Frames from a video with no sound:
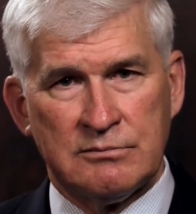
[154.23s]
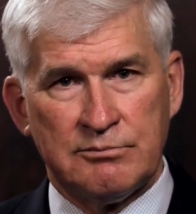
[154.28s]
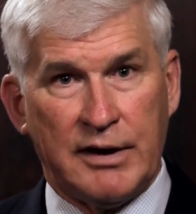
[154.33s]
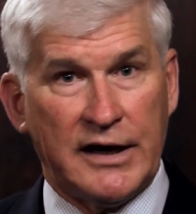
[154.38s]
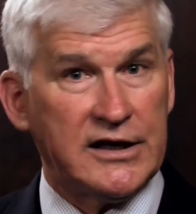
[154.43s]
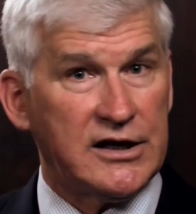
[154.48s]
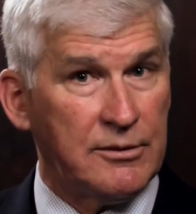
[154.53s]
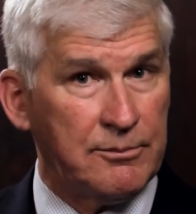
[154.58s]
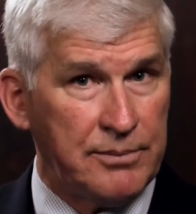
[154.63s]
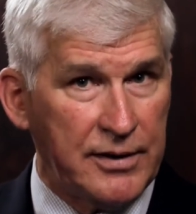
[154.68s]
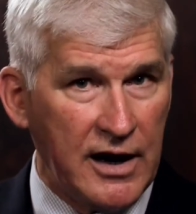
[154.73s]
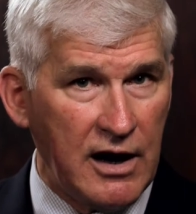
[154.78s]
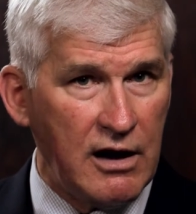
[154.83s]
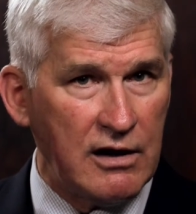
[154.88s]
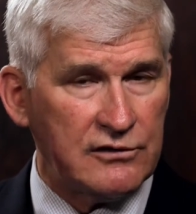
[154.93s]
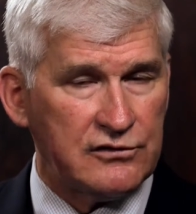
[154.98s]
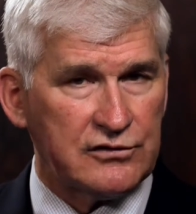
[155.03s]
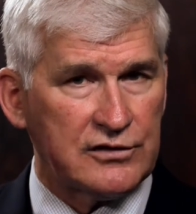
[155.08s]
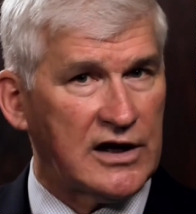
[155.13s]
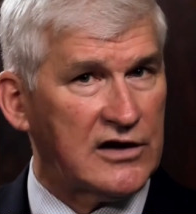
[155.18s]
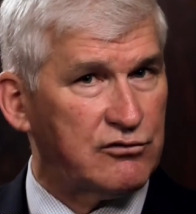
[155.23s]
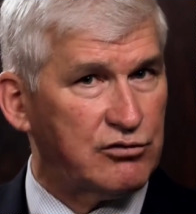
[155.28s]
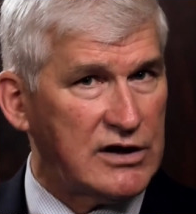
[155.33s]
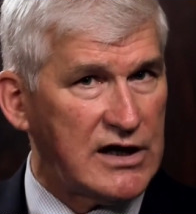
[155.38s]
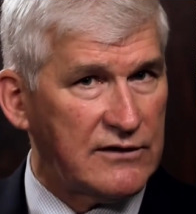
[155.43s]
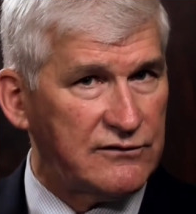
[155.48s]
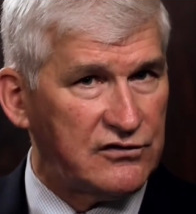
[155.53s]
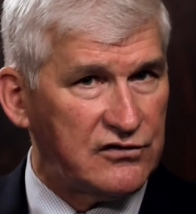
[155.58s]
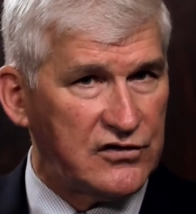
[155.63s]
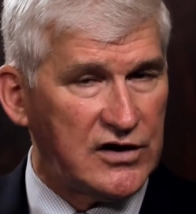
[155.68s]
By comparison, as
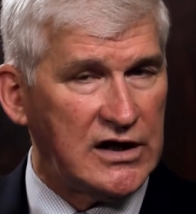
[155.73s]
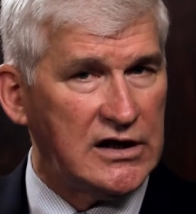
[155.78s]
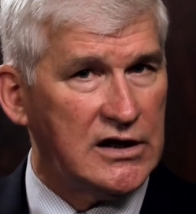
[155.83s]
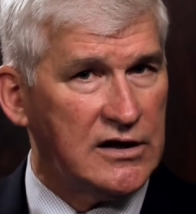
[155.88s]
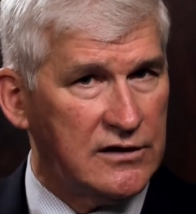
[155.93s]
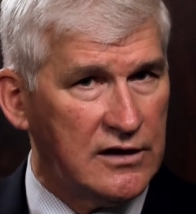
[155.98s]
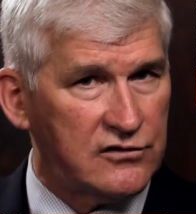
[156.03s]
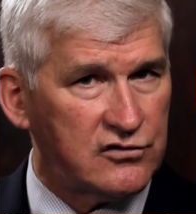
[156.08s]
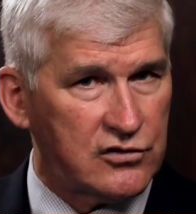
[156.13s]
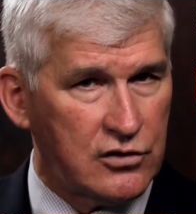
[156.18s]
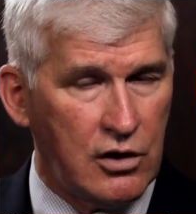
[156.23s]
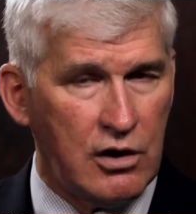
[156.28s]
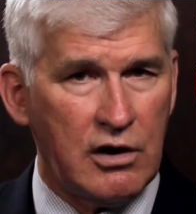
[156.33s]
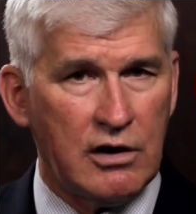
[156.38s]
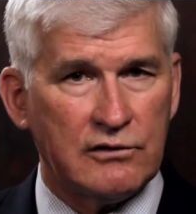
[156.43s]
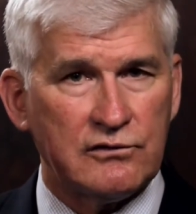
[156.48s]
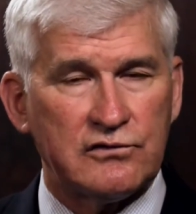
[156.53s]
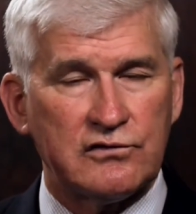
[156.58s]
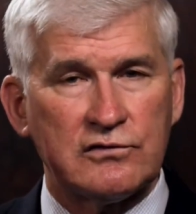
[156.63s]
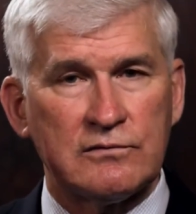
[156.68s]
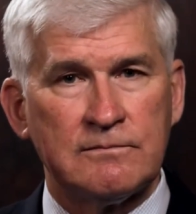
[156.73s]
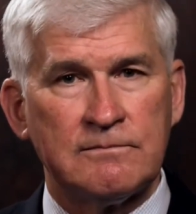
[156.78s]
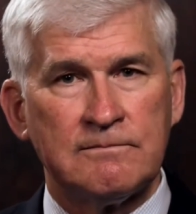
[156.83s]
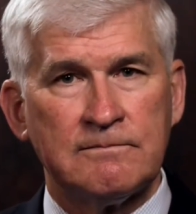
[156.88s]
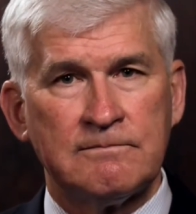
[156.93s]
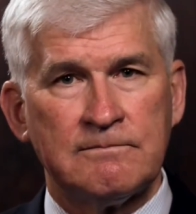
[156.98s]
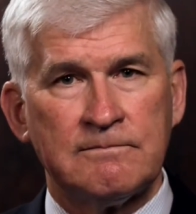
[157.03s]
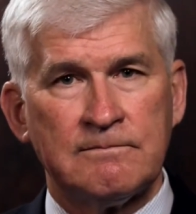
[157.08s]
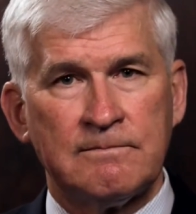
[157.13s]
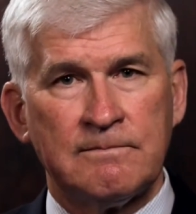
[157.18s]
we have seen in this course,
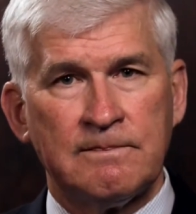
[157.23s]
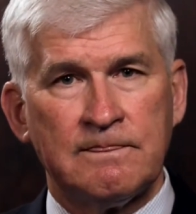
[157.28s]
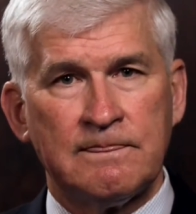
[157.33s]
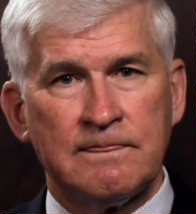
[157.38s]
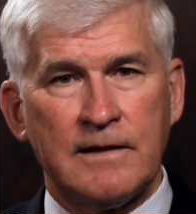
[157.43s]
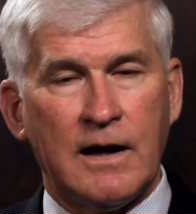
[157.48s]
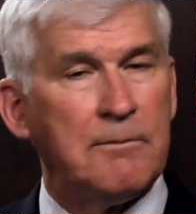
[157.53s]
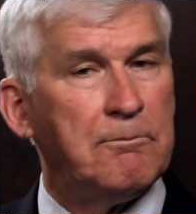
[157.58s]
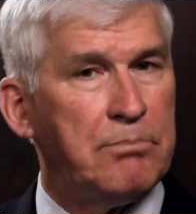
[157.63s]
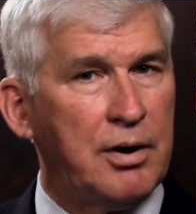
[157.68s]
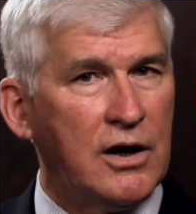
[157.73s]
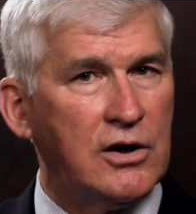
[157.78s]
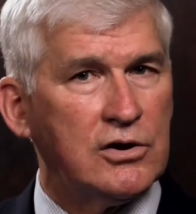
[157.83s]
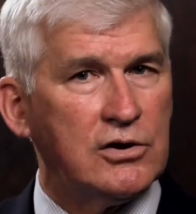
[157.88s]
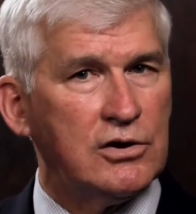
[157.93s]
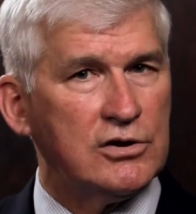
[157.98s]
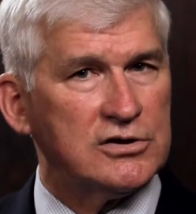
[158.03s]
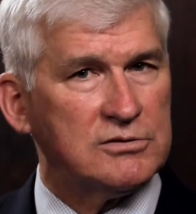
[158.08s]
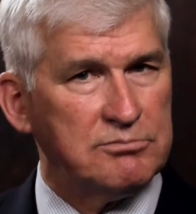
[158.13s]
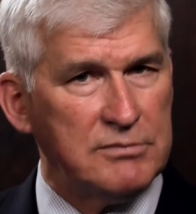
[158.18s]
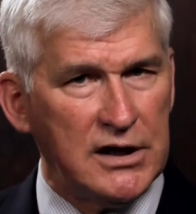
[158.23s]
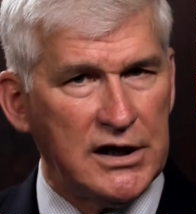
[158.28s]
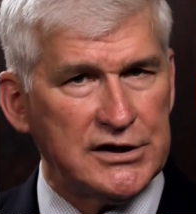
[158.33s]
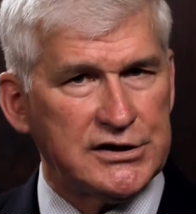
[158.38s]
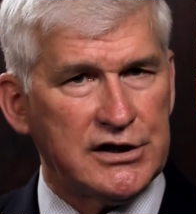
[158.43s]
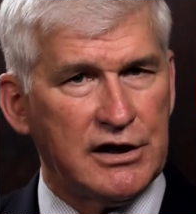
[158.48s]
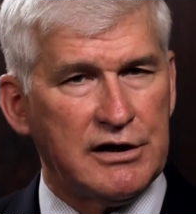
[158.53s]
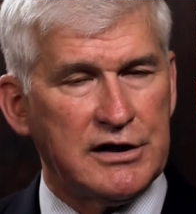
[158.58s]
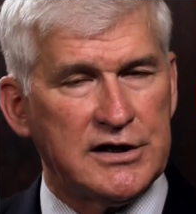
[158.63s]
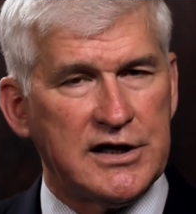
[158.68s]
a bungled
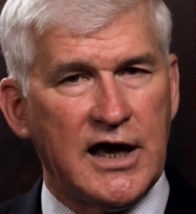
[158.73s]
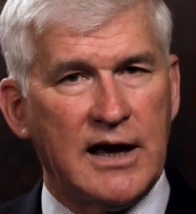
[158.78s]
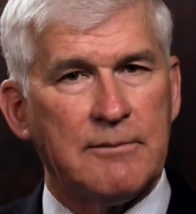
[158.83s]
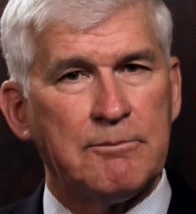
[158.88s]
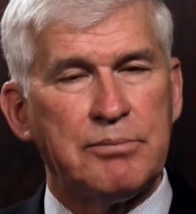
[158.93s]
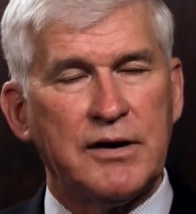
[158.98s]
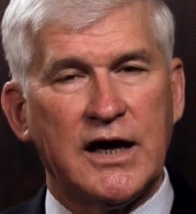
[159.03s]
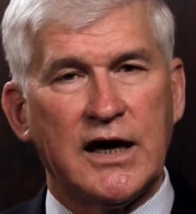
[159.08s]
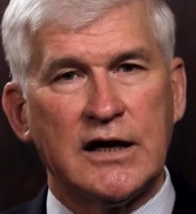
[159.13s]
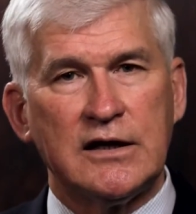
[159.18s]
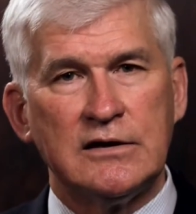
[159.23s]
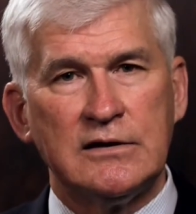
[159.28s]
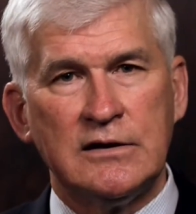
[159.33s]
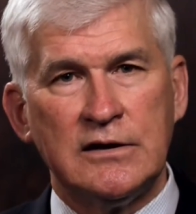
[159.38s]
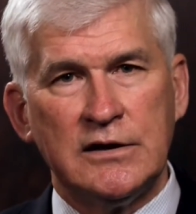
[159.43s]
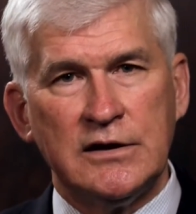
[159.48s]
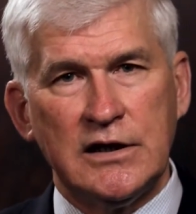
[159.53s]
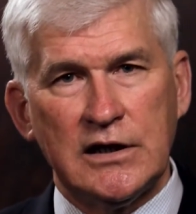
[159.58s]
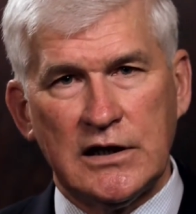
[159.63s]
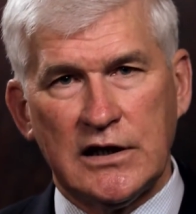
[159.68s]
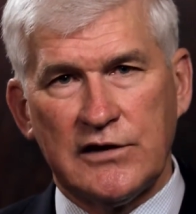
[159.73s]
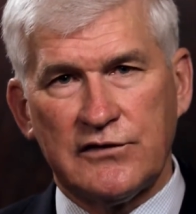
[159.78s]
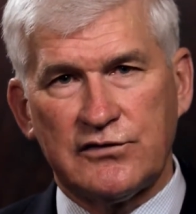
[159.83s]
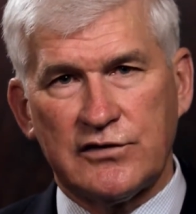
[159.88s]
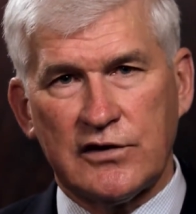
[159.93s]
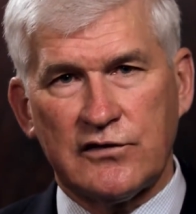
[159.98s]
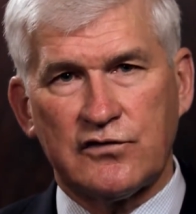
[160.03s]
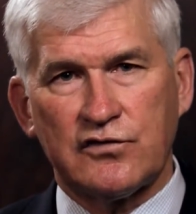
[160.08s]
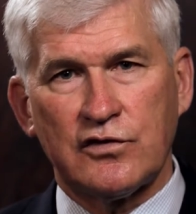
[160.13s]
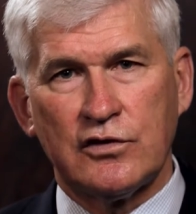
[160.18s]
military campaign
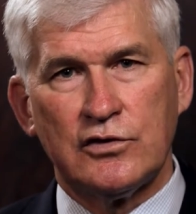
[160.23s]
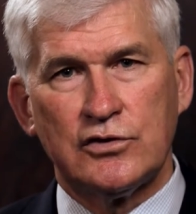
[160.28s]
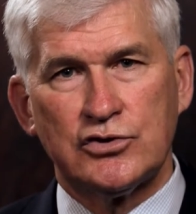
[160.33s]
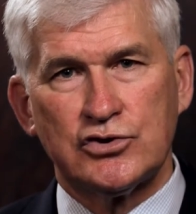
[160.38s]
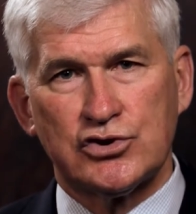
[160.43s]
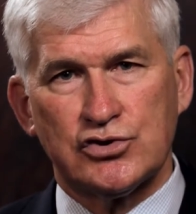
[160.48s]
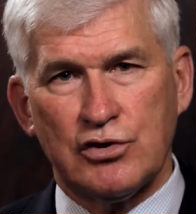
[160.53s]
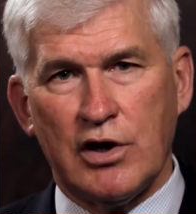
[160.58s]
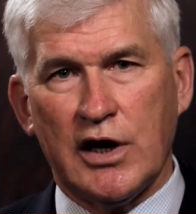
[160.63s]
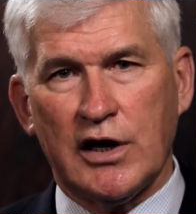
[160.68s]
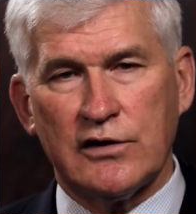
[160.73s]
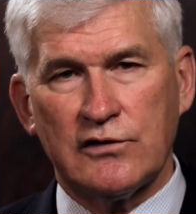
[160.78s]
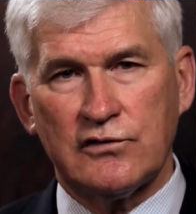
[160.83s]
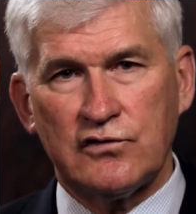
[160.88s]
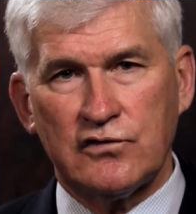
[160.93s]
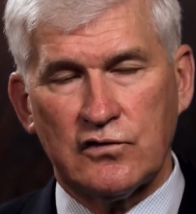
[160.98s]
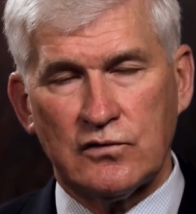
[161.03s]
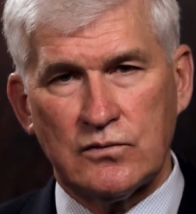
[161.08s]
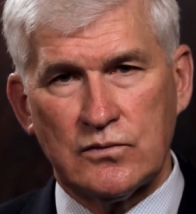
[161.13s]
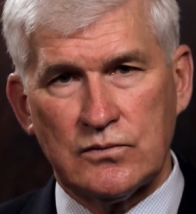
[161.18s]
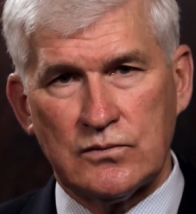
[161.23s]
elicits shrugs.